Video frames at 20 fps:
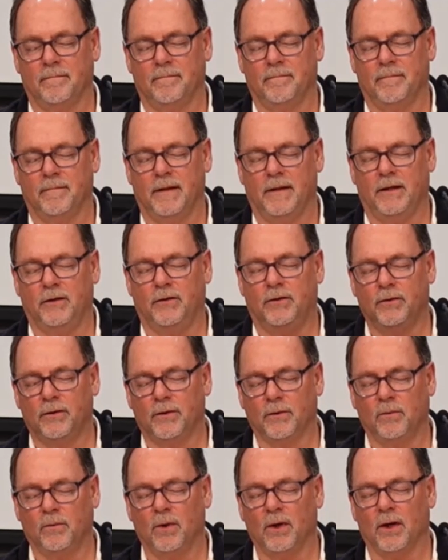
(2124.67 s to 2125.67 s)
and do the
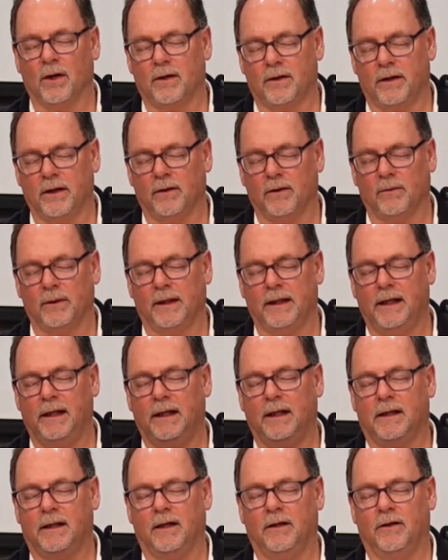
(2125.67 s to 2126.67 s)
work that only He
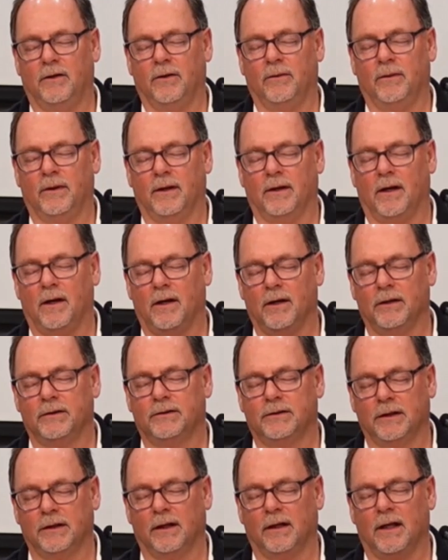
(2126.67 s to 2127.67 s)
can do in the
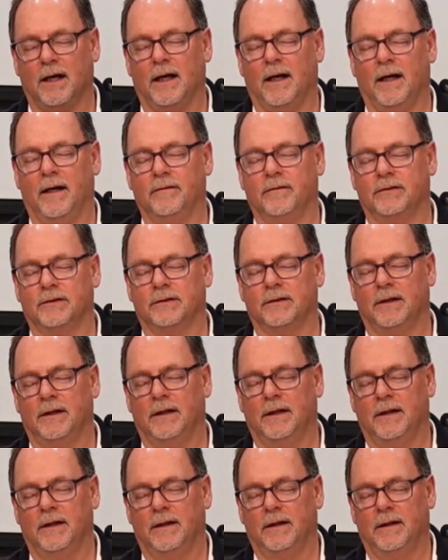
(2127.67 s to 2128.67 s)
hearts and lives
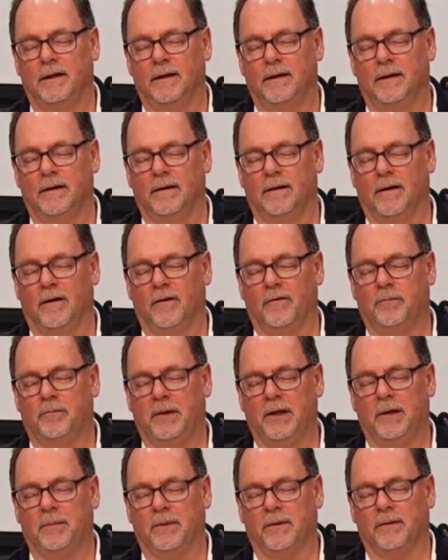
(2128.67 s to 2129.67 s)
of
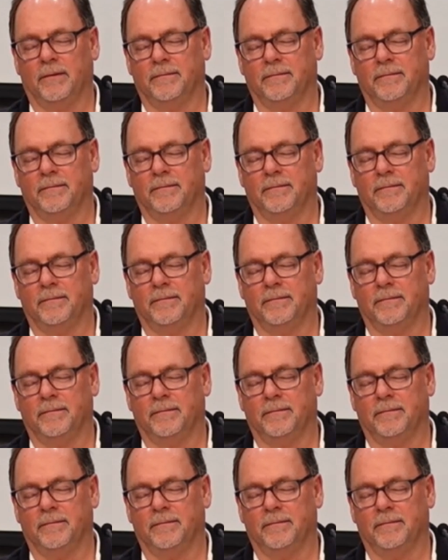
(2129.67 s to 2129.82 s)
people.